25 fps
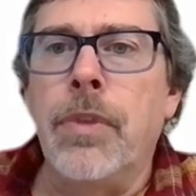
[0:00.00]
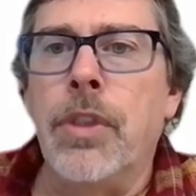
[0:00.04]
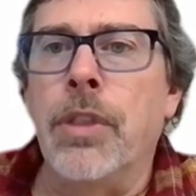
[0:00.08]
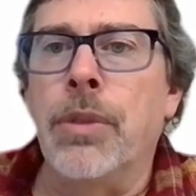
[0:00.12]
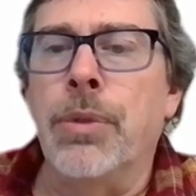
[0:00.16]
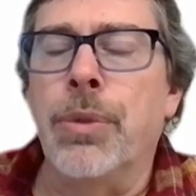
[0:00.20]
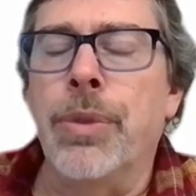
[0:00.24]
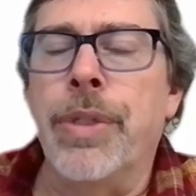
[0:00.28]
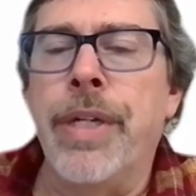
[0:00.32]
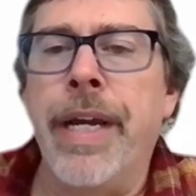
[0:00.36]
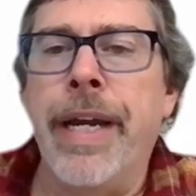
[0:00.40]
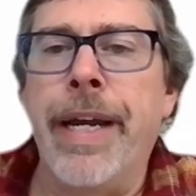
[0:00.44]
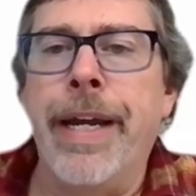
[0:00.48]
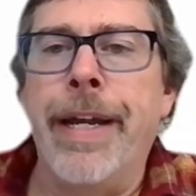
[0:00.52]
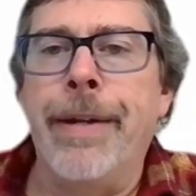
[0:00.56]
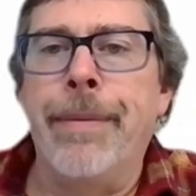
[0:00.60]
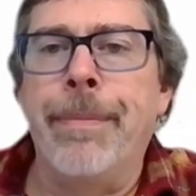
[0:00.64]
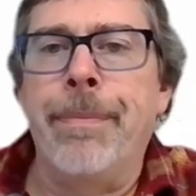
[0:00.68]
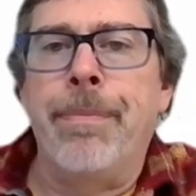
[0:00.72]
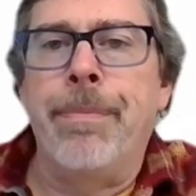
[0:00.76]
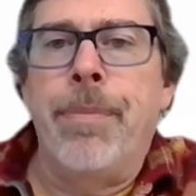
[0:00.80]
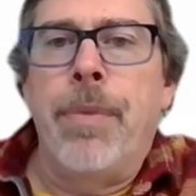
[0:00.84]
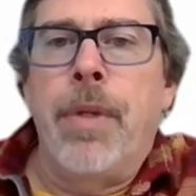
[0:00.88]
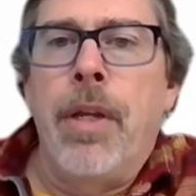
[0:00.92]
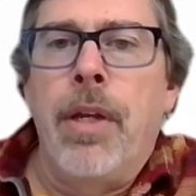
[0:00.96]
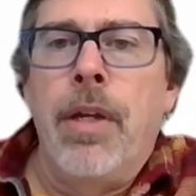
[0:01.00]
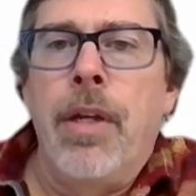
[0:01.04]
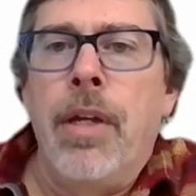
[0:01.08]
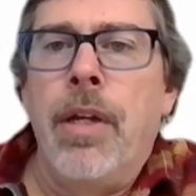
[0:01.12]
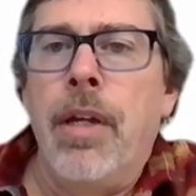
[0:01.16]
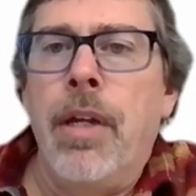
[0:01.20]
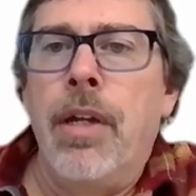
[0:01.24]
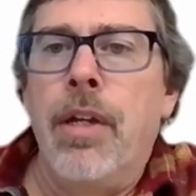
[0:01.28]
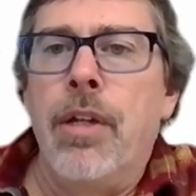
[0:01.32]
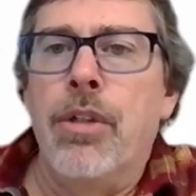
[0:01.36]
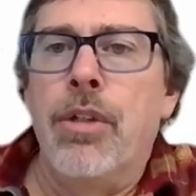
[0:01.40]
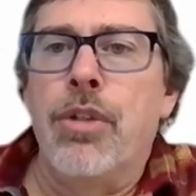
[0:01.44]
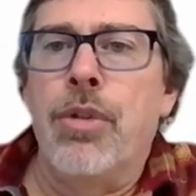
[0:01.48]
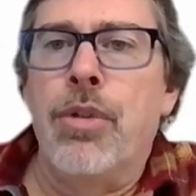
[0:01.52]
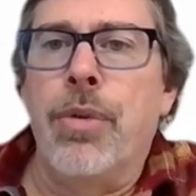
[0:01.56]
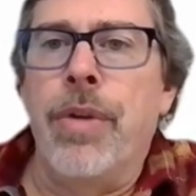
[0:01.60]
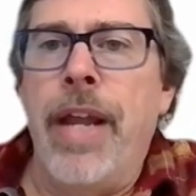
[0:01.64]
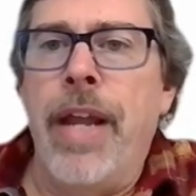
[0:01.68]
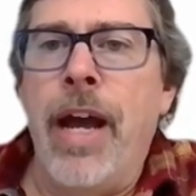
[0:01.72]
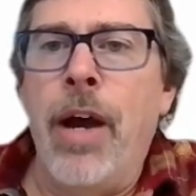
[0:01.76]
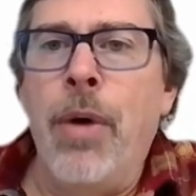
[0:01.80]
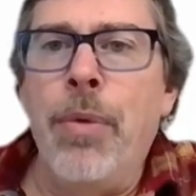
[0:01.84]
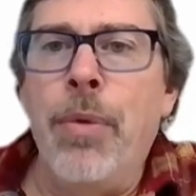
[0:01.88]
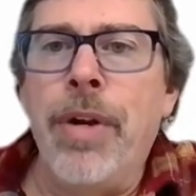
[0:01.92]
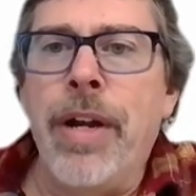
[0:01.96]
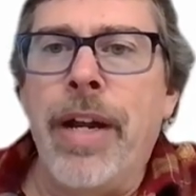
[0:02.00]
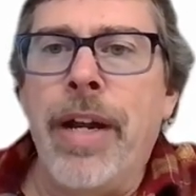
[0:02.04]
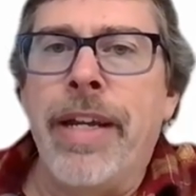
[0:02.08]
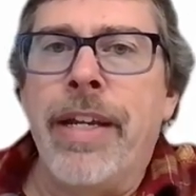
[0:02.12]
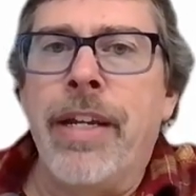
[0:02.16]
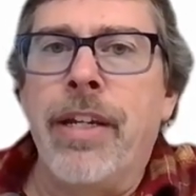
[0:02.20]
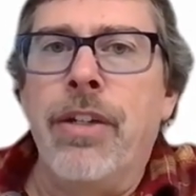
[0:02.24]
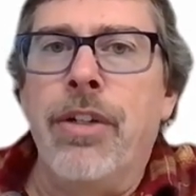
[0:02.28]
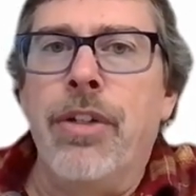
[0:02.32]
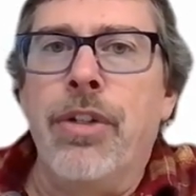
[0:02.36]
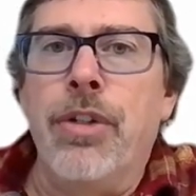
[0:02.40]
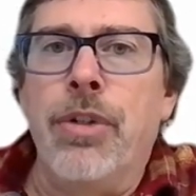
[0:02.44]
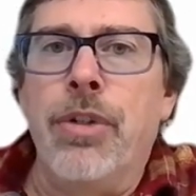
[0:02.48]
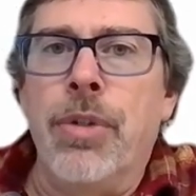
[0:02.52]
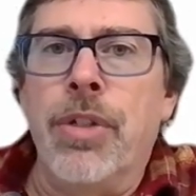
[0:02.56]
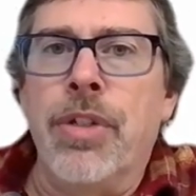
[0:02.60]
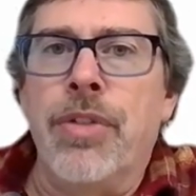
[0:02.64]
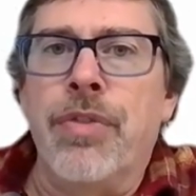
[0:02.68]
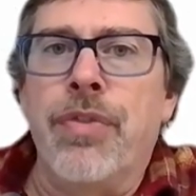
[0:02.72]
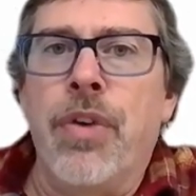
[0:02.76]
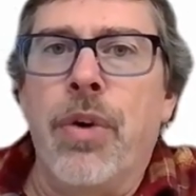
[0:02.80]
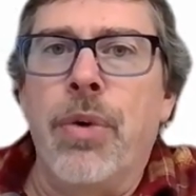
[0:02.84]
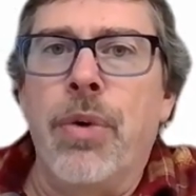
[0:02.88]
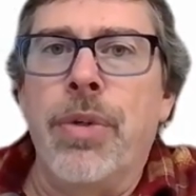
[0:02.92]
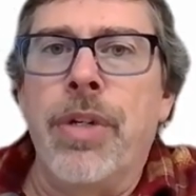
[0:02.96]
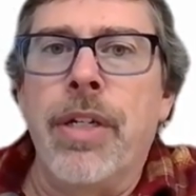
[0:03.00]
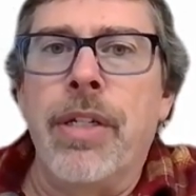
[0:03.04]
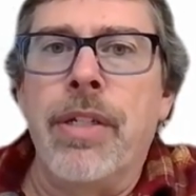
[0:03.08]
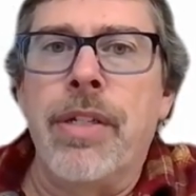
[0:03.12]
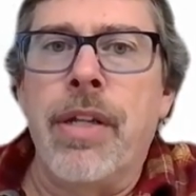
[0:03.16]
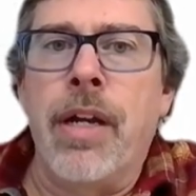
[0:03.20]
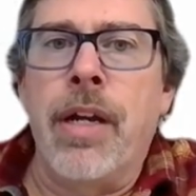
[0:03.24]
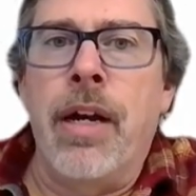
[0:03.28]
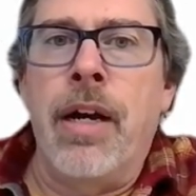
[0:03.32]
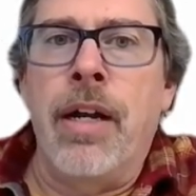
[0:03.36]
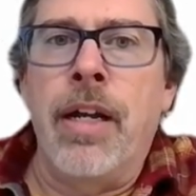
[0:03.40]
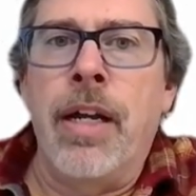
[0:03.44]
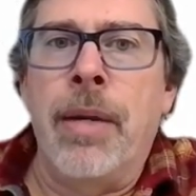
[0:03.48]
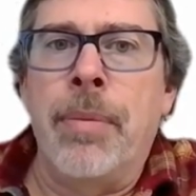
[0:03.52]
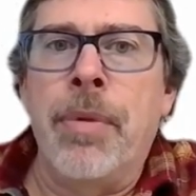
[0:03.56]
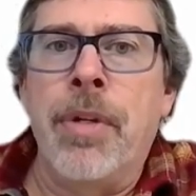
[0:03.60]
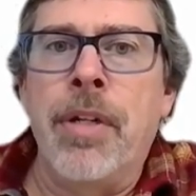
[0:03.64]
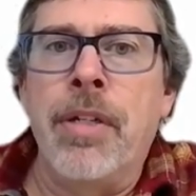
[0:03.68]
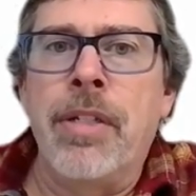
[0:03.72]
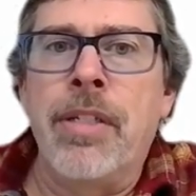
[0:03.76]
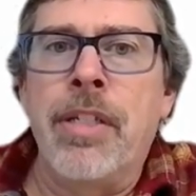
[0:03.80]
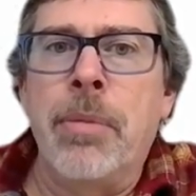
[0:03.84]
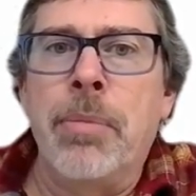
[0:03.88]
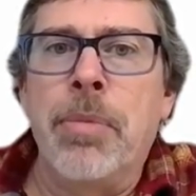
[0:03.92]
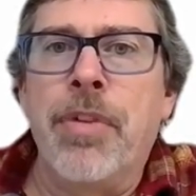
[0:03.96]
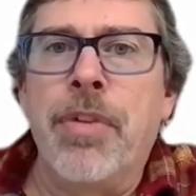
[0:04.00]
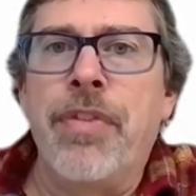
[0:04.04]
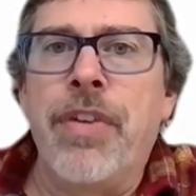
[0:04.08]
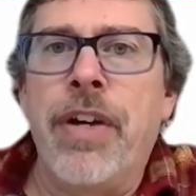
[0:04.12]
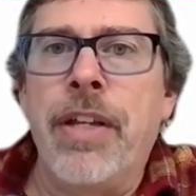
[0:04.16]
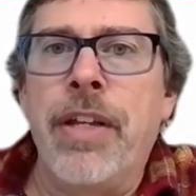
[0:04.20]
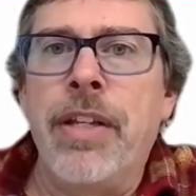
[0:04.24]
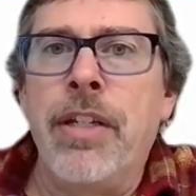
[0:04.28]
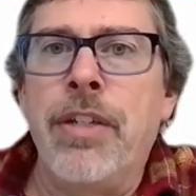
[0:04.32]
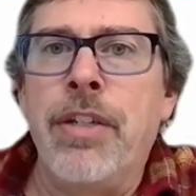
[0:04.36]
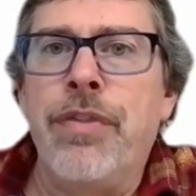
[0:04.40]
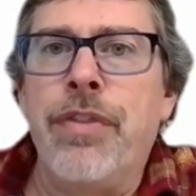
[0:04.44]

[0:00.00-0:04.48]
Okay. So now what I can do is focus on, I'm going to simplify this